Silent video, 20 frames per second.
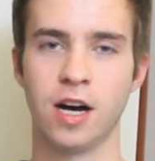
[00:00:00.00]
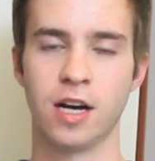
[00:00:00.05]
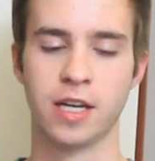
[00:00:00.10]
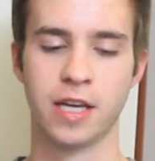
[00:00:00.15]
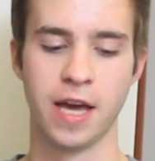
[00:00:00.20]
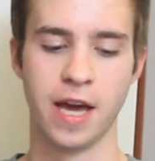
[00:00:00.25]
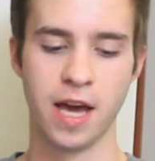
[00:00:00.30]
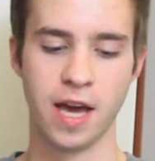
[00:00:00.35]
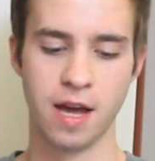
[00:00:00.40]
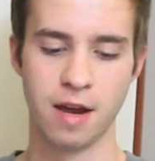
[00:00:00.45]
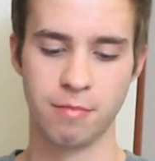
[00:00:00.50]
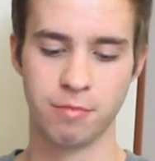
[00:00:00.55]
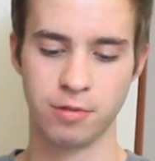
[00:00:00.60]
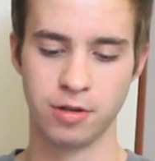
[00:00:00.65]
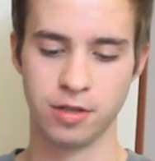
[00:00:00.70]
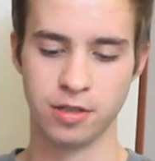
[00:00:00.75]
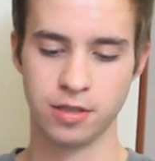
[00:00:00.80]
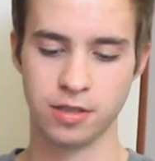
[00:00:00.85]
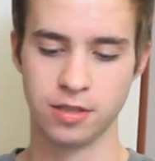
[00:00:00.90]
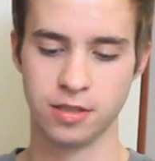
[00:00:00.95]

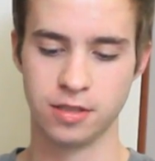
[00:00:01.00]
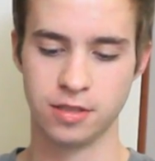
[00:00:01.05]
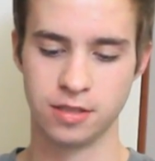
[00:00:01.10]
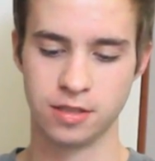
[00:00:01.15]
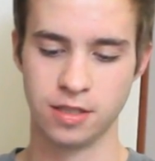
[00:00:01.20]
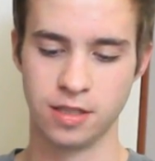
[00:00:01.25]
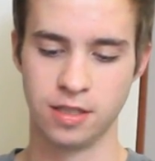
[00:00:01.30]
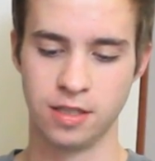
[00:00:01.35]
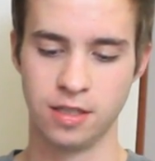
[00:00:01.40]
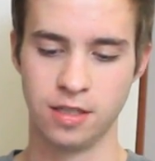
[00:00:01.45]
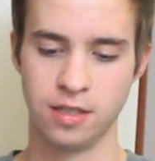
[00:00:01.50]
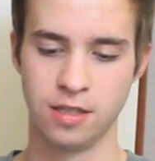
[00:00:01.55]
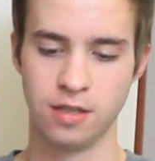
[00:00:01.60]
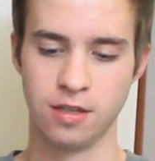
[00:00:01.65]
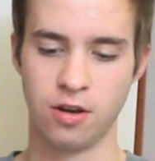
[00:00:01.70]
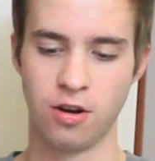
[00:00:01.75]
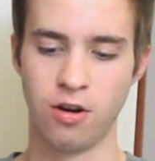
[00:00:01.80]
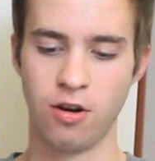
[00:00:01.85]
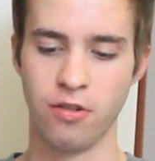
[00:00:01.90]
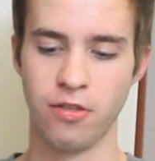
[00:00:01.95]
cameras,
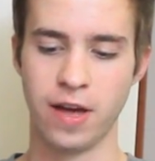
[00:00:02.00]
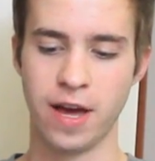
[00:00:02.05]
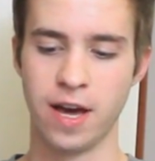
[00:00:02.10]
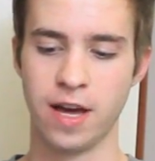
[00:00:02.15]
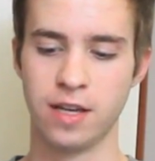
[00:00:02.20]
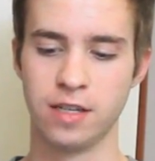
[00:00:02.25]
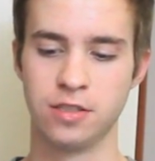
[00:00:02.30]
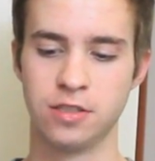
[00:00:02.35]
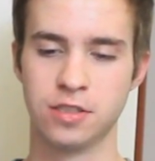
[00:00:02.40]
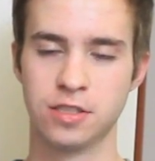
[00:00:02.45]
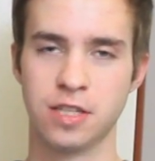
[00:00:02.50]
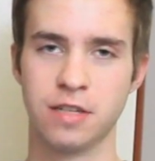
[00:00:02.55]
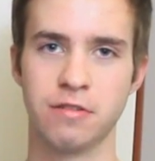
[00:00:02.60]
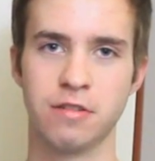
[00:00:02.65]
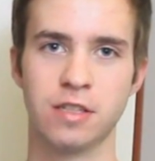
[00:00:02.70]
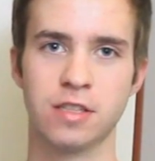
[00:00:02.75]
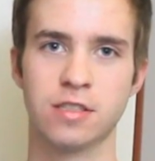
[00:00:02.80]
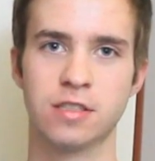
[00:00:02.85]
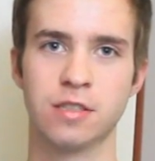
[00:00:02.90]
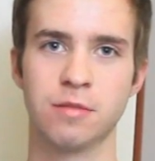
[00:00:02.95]
all that, just
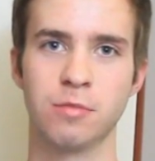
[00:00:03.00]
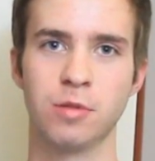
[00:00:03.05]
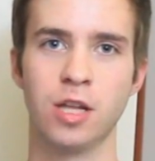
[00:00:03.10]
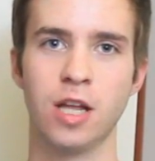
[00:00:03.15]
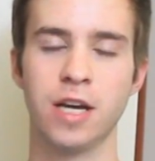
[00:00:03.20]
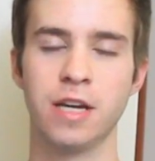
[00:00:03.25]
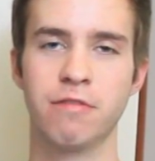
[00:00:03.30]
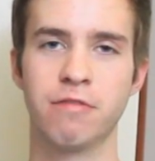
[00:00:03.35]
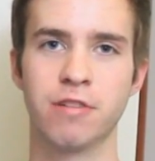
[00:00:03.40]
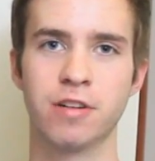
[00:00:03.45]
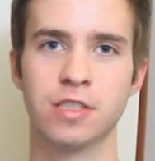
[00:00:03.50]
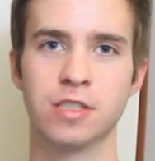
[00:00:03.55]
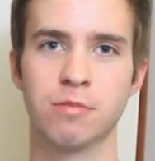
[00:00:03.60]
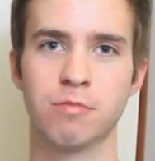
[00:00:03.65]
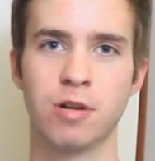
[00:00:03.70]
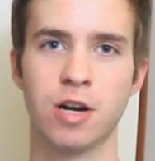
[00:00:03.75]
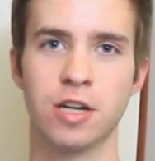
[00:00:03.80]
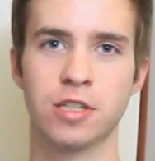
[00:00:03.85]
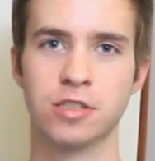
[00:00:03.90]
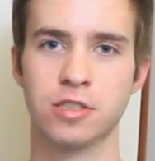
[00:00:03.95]
giving some light first
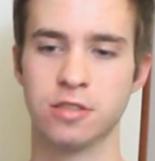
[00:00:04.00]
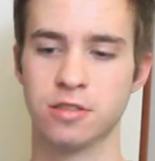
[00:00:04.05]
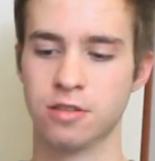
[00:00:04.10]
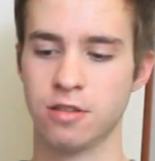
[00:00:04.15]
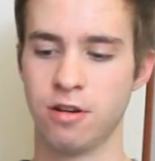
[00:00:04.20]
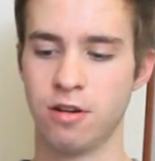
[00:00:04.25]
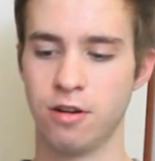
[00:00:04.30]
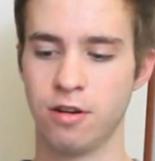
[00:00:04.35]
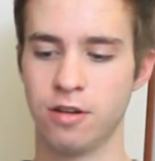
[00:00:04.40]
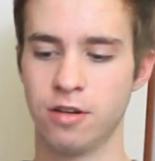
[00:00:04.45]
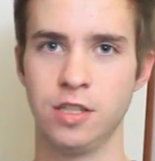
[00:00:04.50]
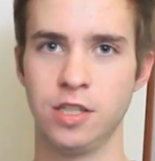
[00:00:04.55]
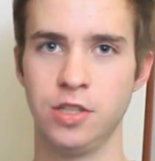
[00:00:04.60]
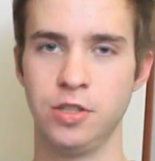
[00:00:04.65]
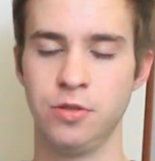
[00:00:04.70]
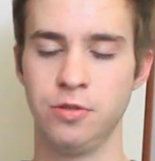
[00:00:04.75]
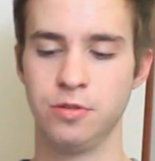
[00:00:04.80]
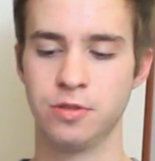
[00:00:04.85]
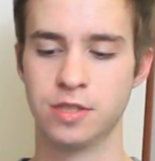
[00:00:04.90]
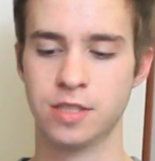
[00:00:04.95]
impressions on the
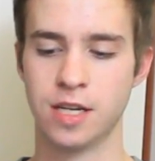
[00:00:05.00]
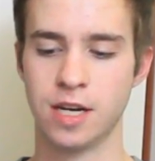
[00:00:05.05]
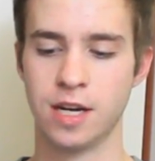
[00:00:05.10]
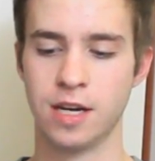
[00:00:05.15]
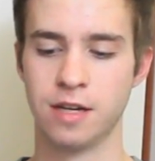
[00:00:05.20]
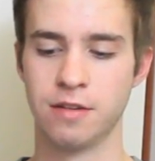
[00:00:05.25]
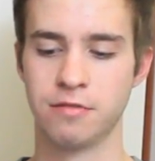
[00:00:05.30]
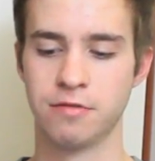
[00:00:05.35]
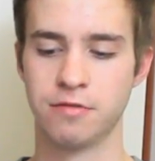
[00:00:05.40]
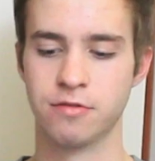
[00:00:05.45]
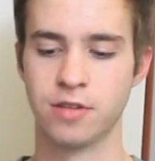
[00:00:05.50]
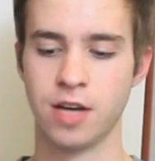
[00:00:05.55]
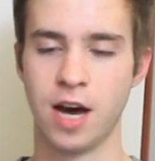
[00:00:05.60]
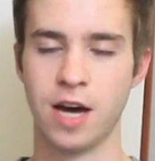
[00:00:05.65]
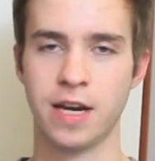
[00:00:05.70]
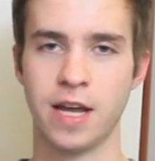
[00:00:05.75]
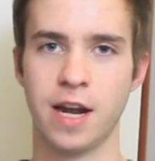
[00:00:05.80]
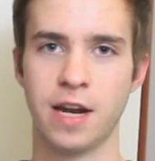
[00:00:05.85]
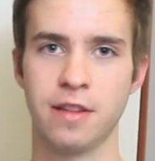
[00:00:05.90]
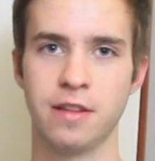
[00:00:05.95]
use that I've
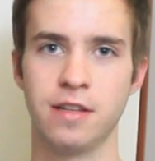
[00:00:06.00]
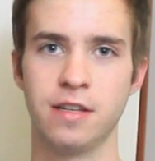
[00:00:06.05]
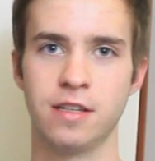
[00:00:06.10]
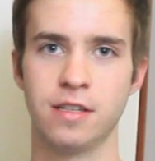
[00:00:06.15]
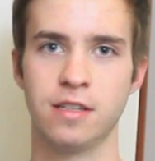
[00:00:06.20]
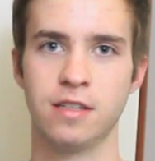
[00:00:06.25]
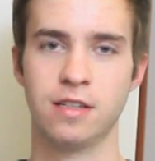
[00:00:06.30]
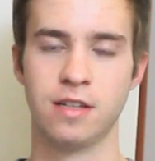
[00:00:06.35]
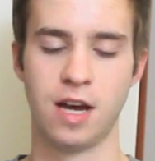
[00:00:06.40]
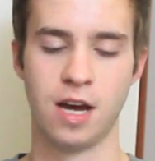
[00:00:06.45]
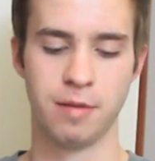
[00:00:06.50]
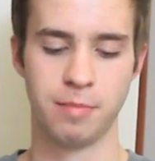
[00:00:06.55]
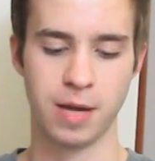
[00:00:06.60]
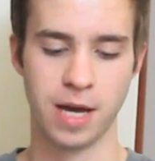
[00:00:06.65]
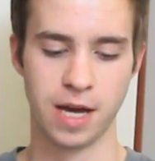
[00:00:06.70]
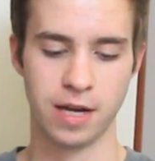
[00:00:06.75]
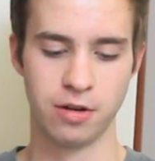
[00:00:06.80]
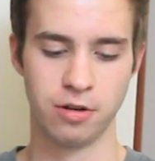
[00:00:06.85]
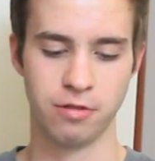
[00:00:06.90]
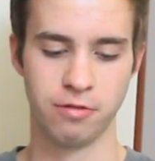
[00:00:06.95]
gotten out of the
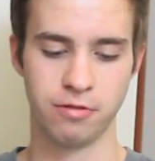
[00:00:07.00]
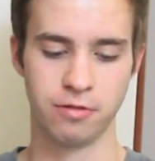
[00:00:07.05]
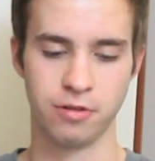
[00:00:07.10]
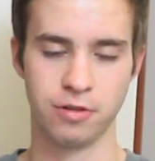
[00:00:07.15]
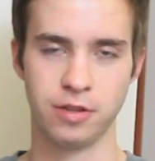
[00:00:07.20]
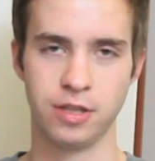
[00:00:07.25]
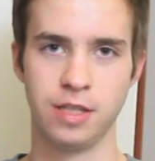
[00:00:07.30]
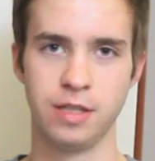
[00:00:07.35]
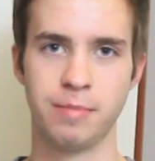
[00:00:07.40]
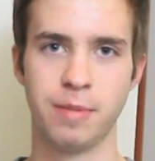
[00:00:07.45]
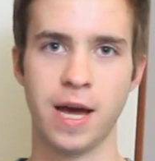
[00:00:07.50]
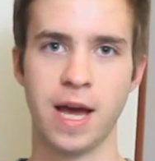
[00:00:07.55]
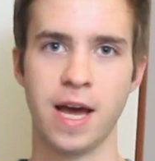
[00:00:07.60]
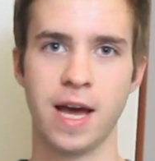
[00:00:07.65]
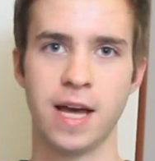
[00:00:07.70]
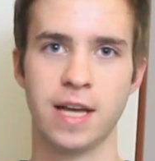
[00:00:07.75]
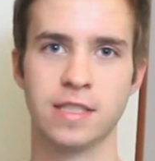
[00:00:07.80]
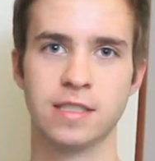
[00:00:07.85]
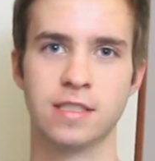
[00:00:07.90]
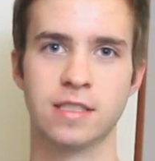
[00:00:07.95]
iPad over the
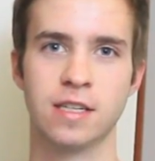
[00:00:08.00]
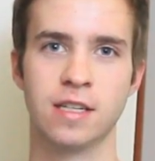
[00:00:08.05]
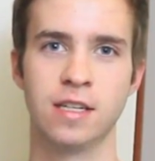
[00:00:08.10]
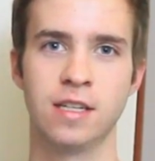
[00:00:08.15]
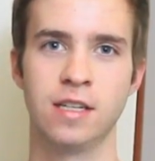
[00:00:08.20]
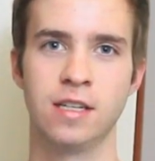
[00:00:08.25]
past